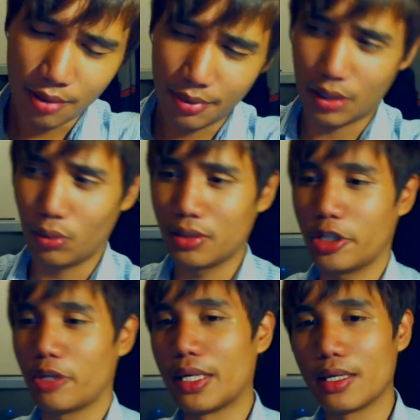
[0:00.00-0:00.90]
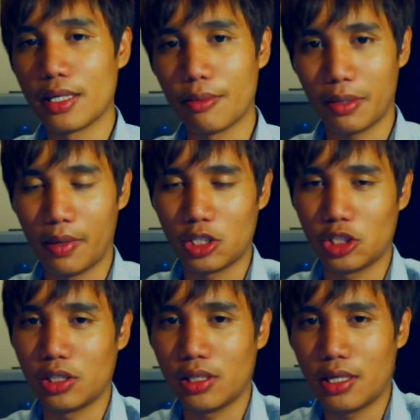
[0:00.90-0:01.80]
But in a world tournament, pretty
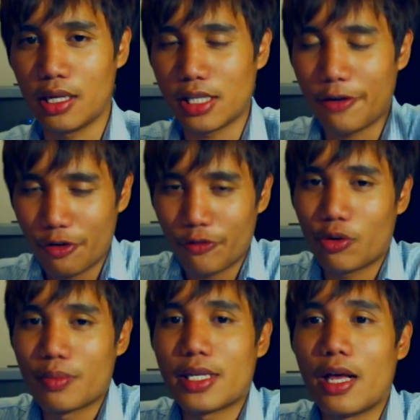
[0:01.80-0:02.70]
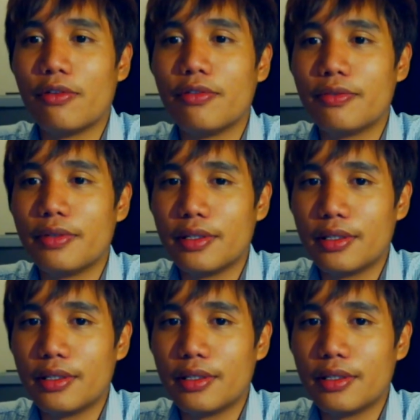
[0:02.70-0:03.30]
much everyone for himself.